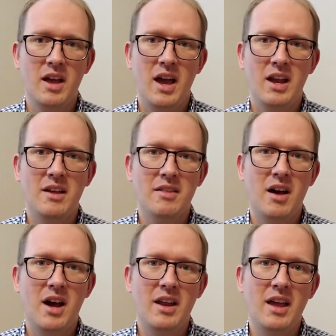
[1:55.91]
And I
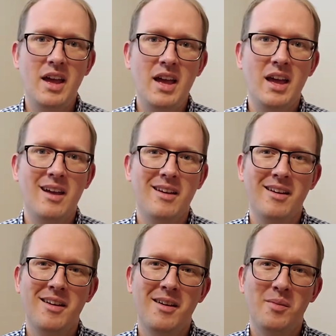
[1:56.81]
thought, hey,
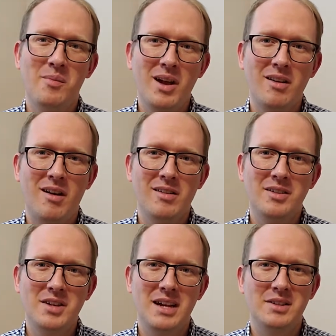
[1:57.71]
my
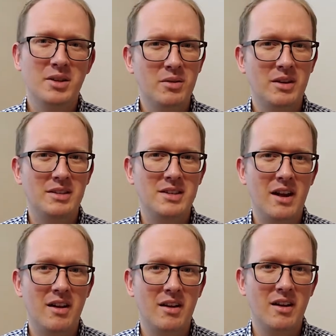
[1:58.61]
college has a tutoring
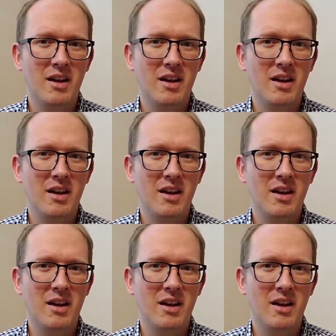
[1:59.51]
center.